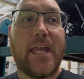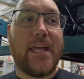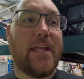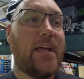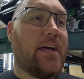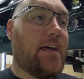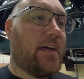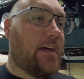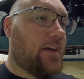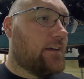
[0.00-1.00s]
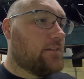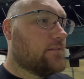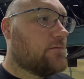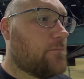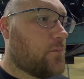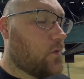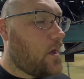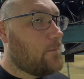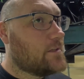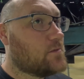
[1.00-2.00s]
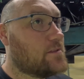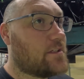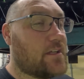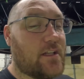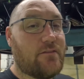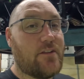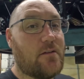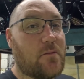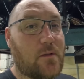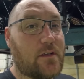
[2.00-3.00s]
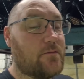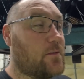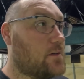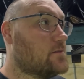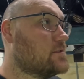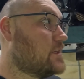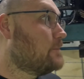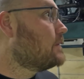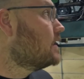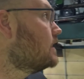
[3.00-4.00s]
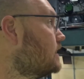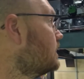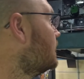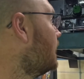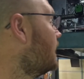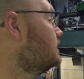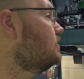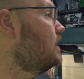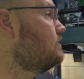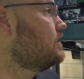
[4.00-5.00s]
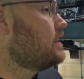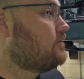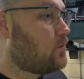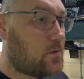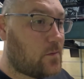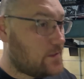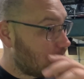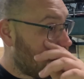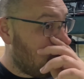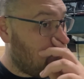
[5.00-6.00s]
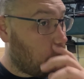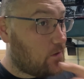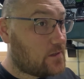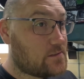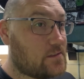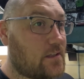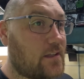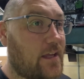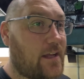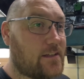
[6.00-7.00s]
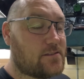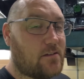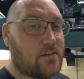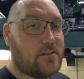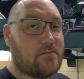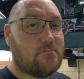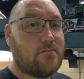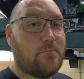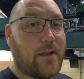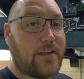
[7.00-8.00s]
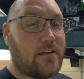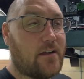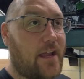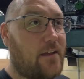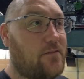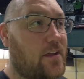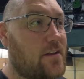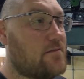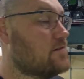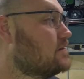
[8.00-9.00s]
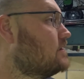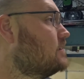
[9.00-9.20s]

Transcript: it probably just wasn't going to deliver the number we're looking for. So I do have a 427 in the works that I started about a year and a half ago.